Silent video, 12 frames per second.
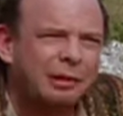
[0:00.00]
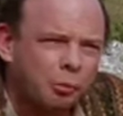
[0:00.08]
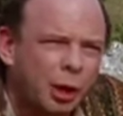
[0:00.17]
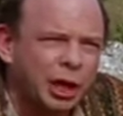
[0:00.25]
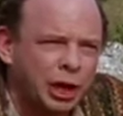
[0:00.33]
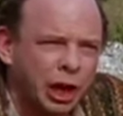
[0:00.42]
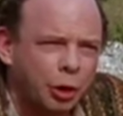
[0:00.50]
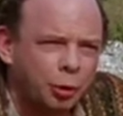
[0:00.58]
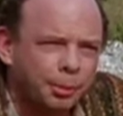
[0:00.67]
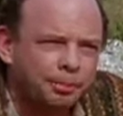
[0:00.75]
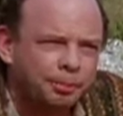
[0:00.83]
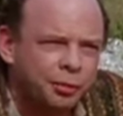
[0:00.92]
that, wouldn't
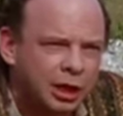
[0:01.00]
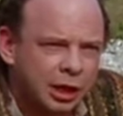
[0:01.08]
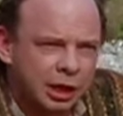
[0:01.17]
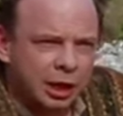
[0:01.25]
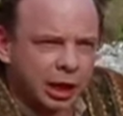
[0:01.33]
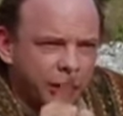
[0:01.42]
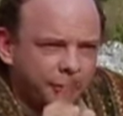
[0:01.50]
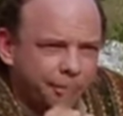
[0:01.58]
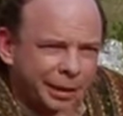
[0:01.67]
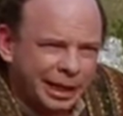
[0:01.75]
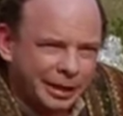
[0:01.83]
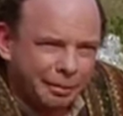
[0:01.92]
you? You've
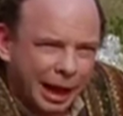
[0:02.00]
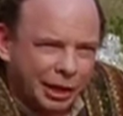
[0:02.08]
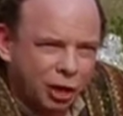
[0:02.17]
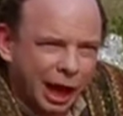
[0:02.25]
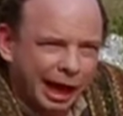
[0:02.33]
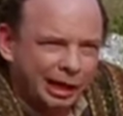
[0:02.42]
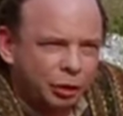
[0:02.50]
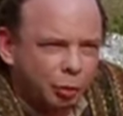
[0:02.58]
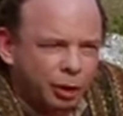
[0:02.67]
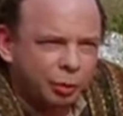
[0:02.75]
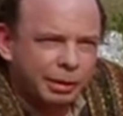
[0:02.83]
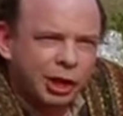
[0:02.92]
beaten my giant,
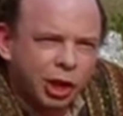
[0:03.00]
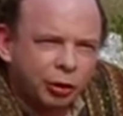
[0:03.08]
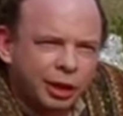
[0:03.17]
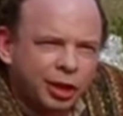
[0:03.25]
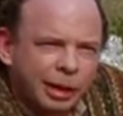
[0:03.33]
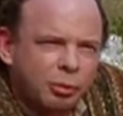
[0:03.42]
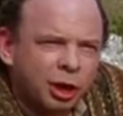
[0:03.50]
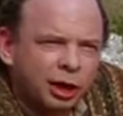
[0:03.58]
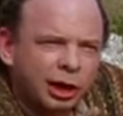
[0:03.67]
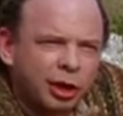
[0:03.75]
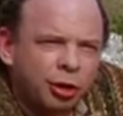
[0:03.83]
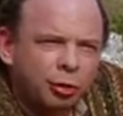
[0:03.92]
which means you're exceptionally